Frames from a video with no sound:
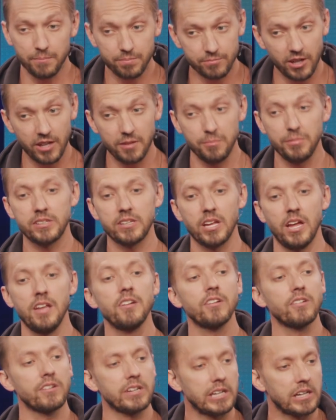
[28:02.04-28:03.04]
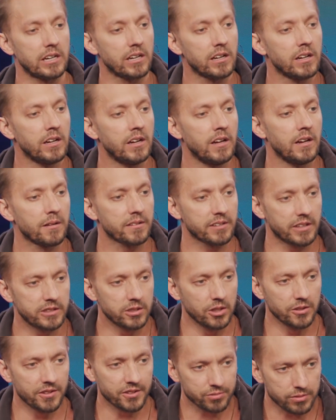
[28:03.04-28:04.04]
trying to be tender here, and I
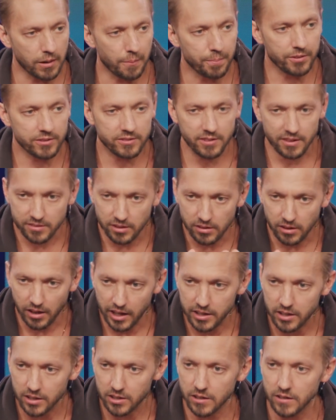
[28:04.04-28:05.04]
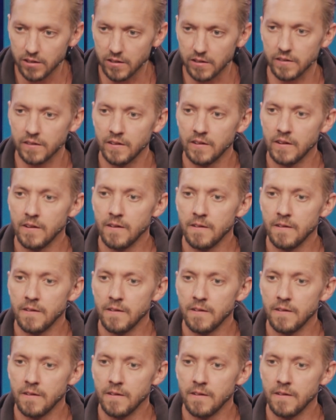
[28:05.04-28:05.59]
know this represents a lot of hurt,